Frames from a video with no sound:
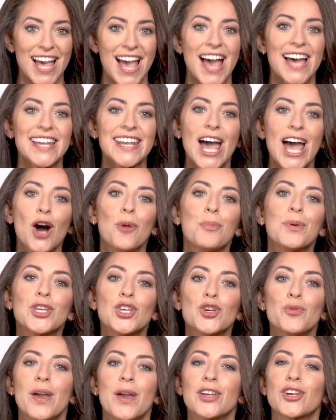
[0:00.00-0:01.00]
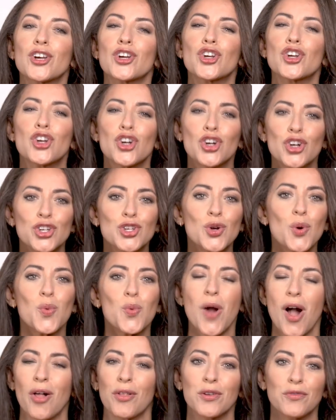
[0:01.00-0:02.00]
and helping you make good,
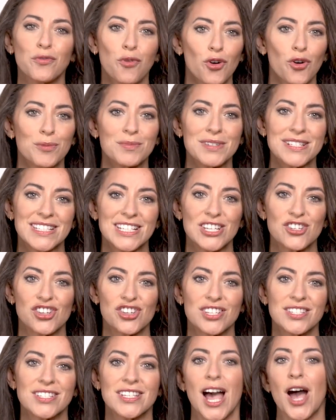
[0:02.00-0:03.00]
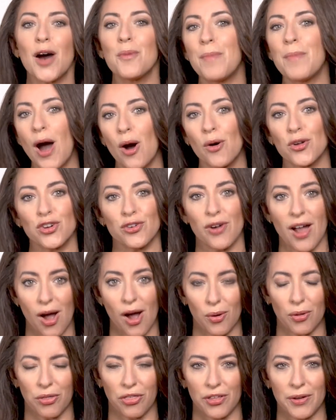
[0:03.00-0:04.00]
well-informed decisions about your
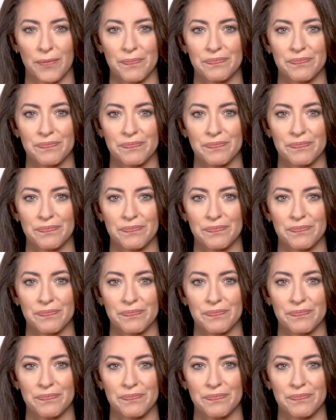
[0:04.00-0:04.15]
health.